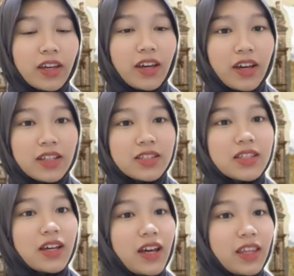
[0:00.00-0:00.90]
Guys,
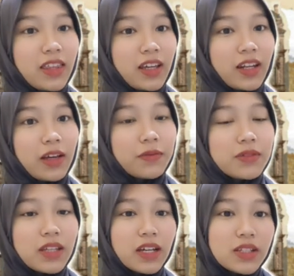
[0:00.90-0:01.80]
I think enough.
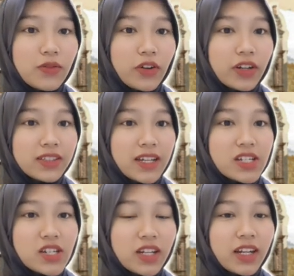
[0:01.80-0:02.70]
Thanks for your
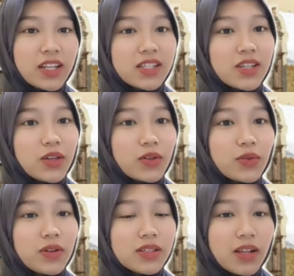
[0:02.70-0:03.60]
attention and see
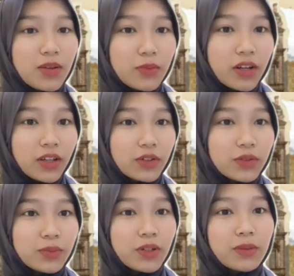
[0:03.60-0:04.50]
you.
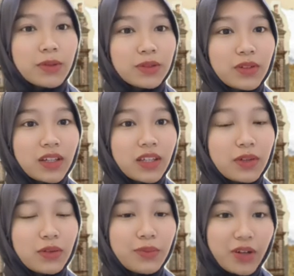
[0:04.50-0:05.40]
Wassalamualaikum warahmatullahi
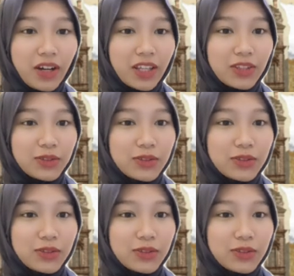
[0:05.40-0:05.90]
wabarakatuh.